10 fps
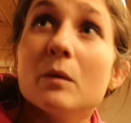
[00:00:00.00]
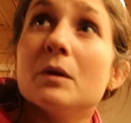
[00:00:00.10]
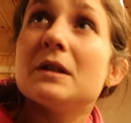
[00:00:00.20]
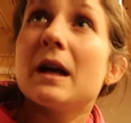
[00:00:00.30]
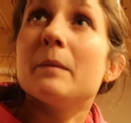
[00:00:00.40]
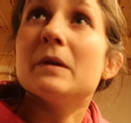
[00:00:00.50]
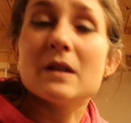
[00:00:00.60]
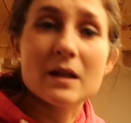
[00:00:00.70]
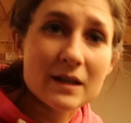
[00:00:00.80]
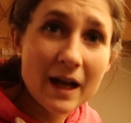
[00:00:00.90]
What time is
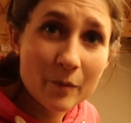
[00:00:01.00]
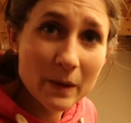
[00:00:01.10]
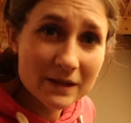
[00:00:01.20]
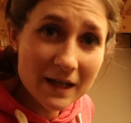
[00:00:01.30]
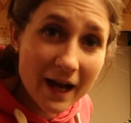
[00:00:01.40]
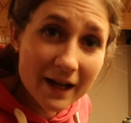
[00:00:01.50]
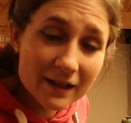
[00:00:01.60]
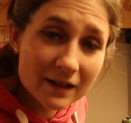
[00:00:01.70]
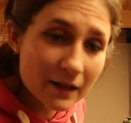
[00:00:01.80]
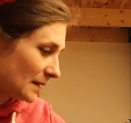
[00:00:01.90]
it? It's
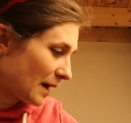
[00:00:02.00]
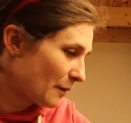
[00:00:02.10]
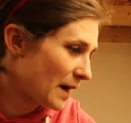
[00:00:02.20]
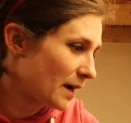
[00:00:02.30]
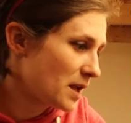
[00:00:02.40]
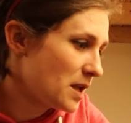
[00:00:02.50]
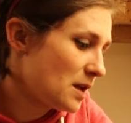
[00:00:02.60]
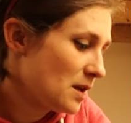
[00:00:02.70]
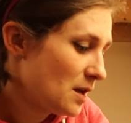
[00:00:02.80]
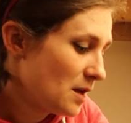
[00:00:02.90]
9:30. Now I
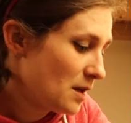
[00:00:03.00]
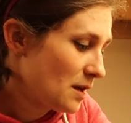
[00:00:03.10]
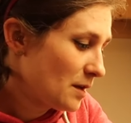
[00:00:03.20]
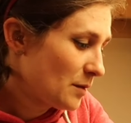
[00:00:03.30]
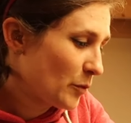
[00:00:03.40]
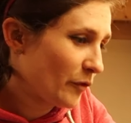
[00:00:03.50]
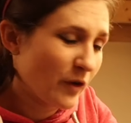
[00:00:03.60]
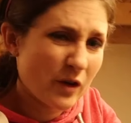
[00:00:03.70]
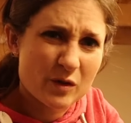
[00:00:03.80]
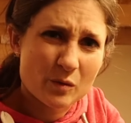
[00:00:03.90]

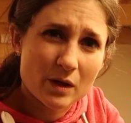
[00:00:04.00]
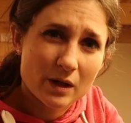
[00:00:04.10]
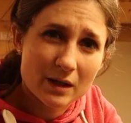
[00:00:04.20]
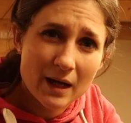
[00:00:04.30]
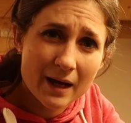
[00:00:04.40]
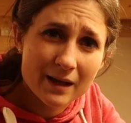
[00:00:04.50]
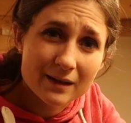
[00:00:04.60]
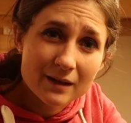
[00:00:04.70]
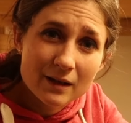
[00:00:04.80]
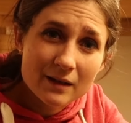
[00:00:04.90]
prefer to work at night.